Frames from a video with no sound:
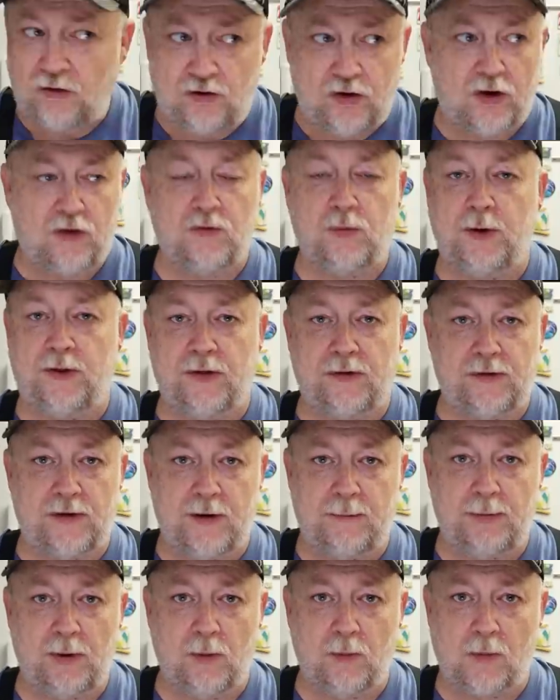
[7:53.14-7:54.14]
just with a
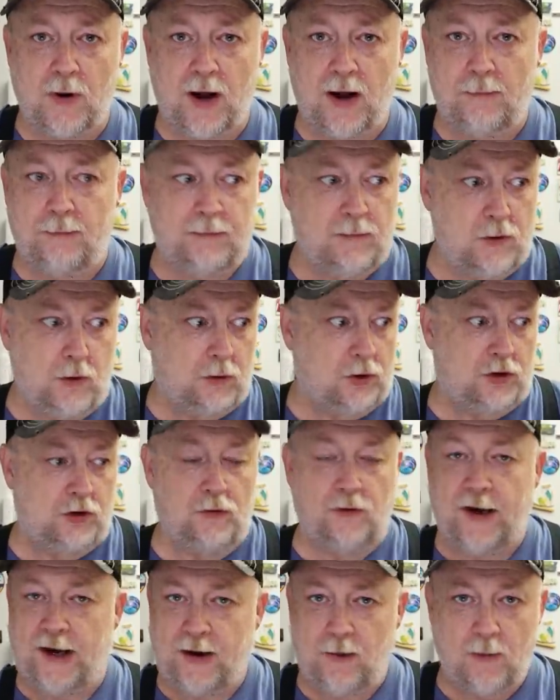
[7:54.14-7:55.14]
simple rub, you could
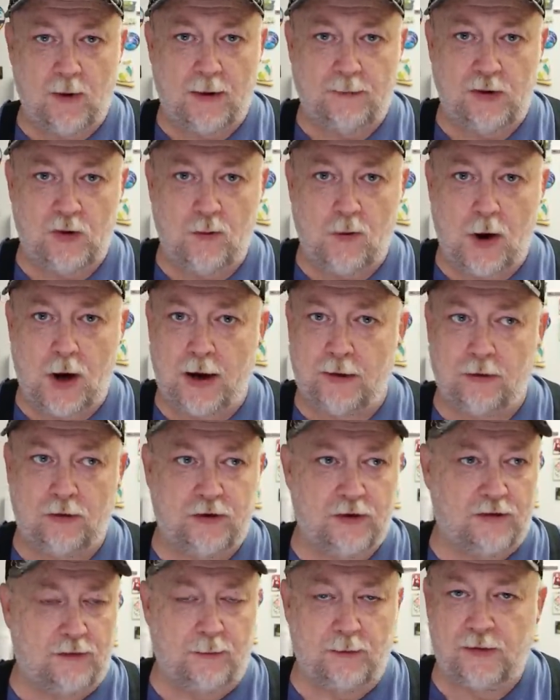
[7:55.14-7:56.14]
use any rub you want or
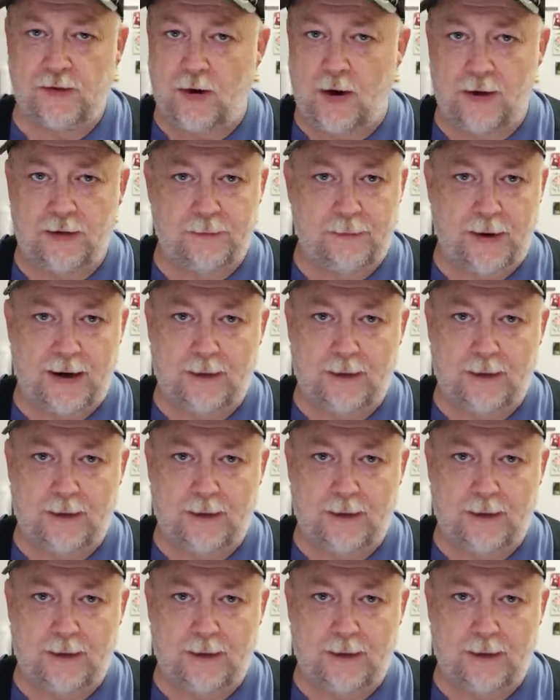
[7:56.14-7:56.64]
just some salt and